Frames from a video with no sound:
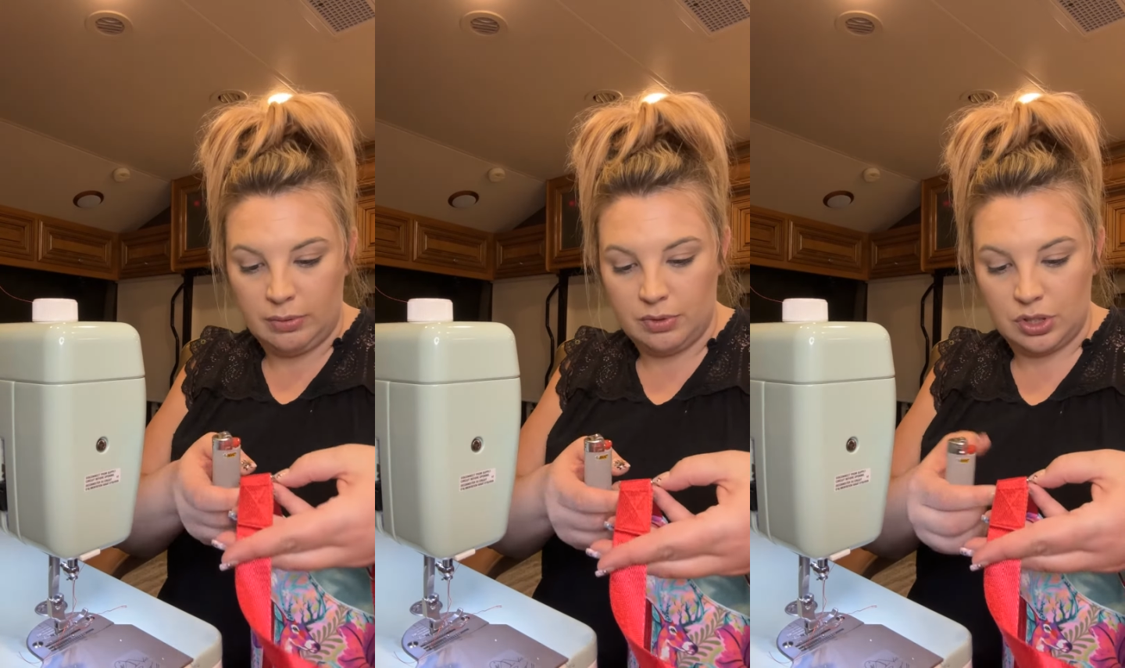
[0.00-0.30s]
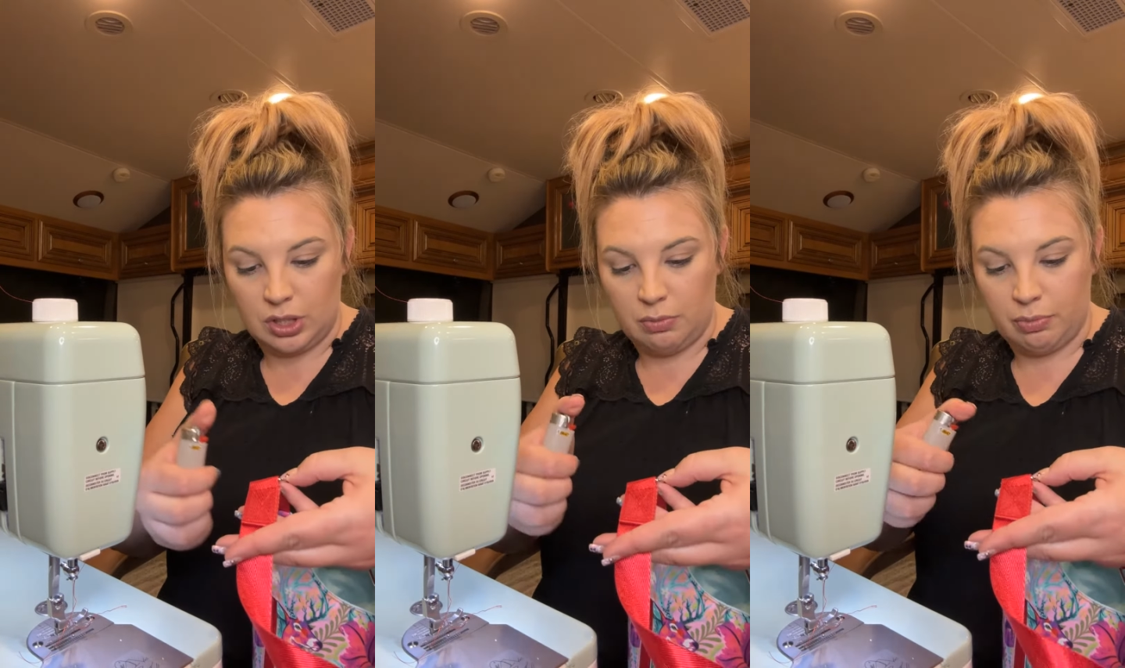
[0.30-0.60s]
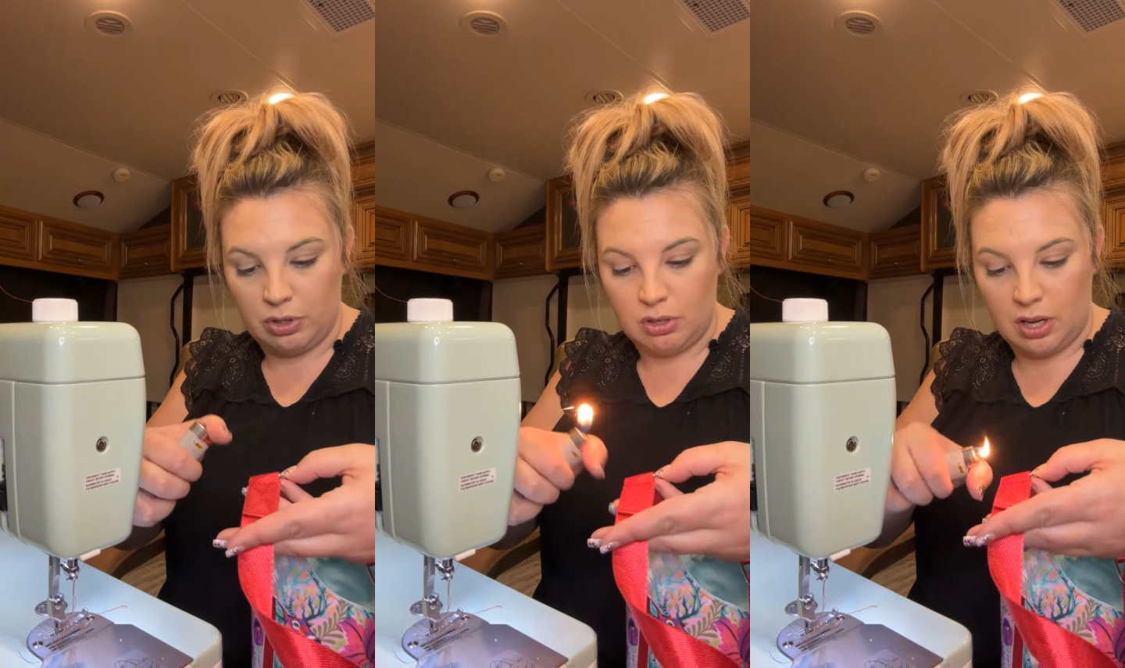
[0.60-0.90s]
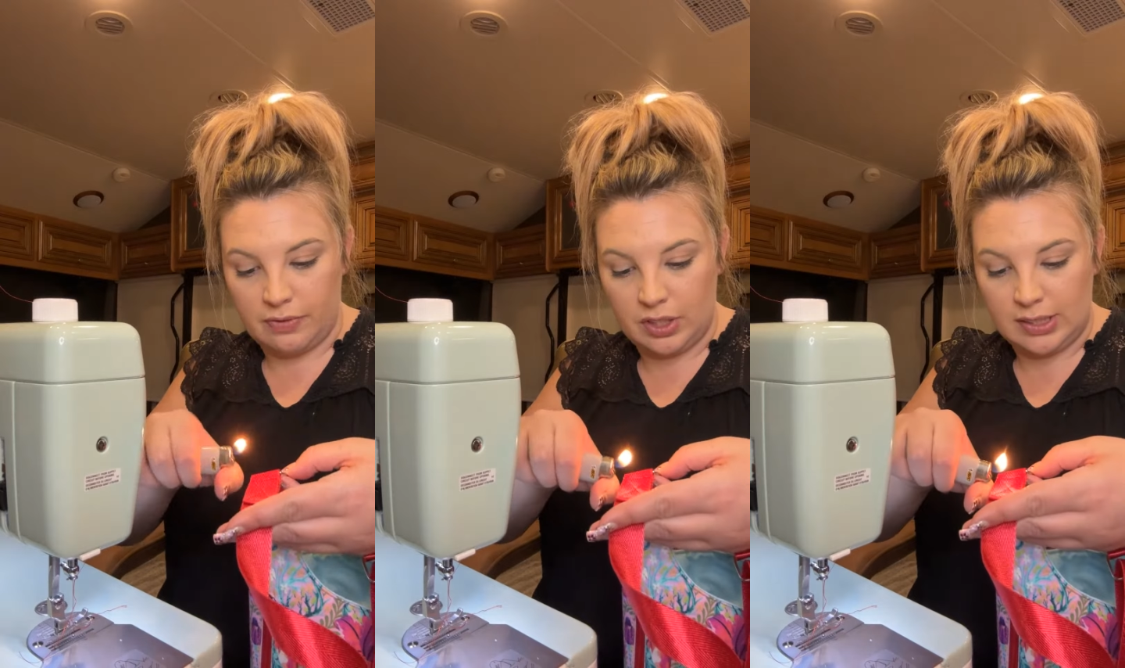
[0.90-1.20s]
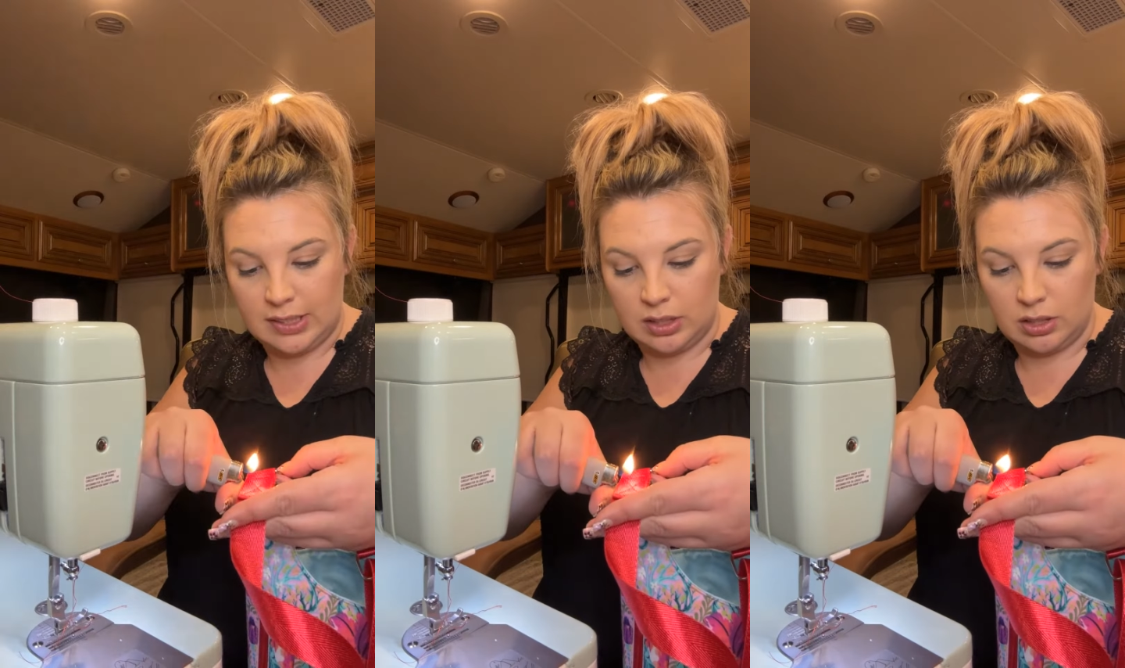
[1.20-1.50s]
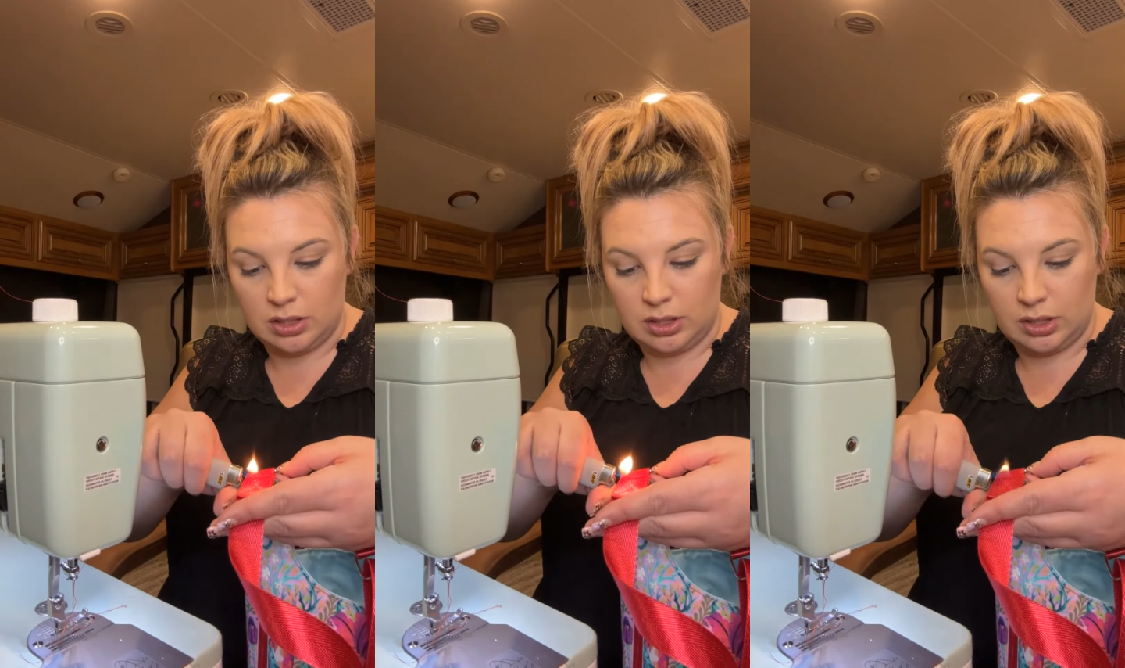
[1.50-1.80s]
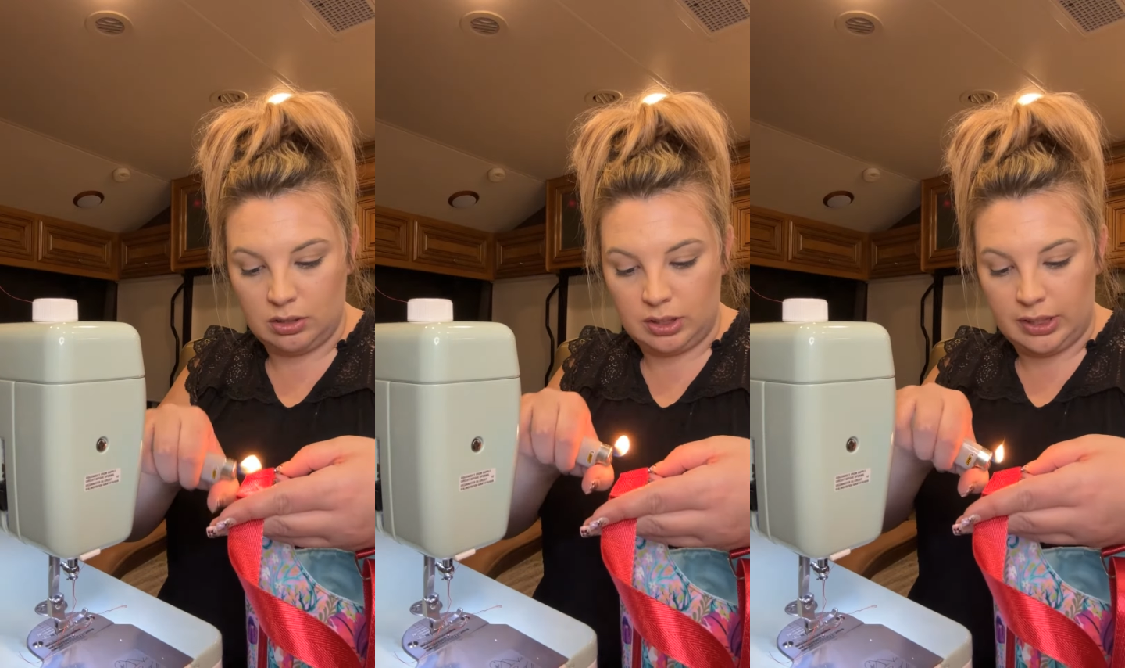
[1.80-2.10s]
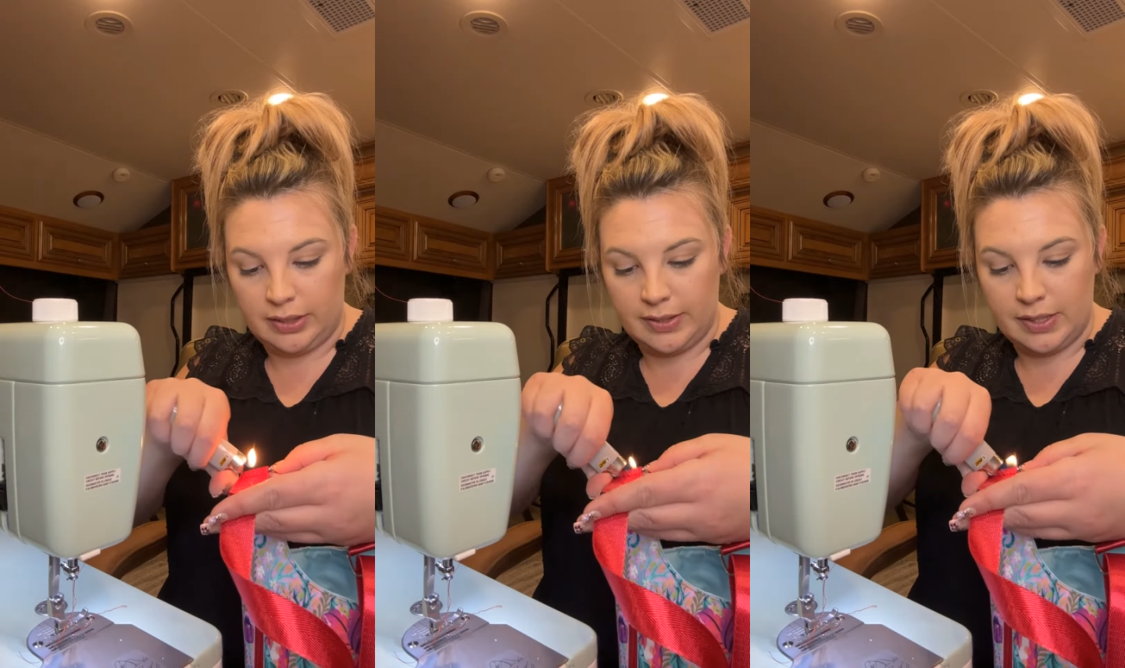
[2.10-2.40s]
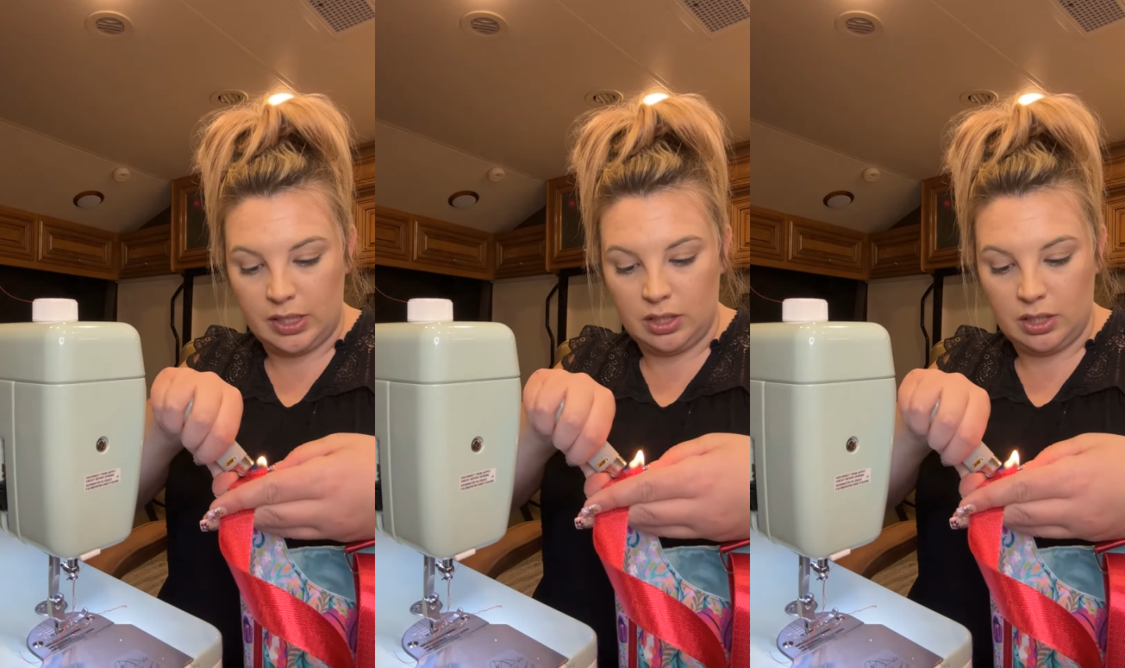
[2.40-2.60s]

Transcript: ends here since it's on the outside one.